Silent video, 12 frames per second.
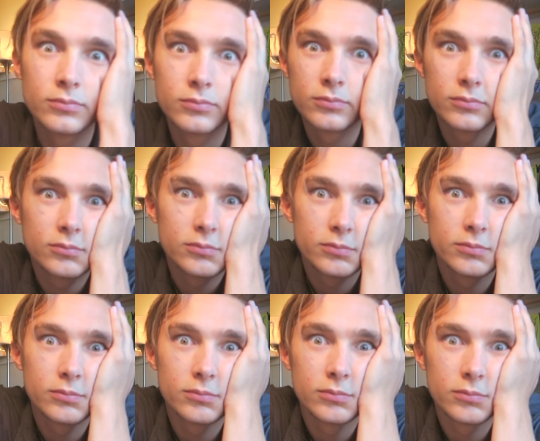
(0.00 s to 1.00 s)

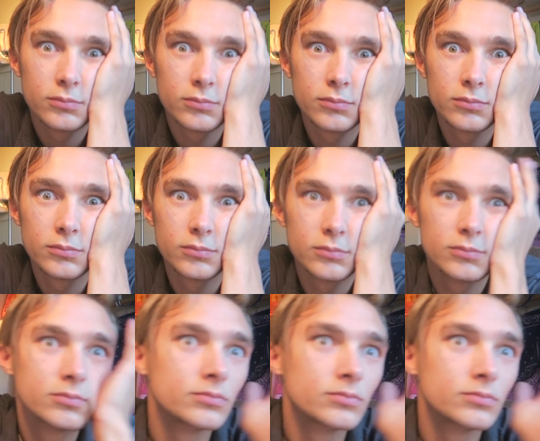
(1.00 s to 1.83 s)
Nothing is said.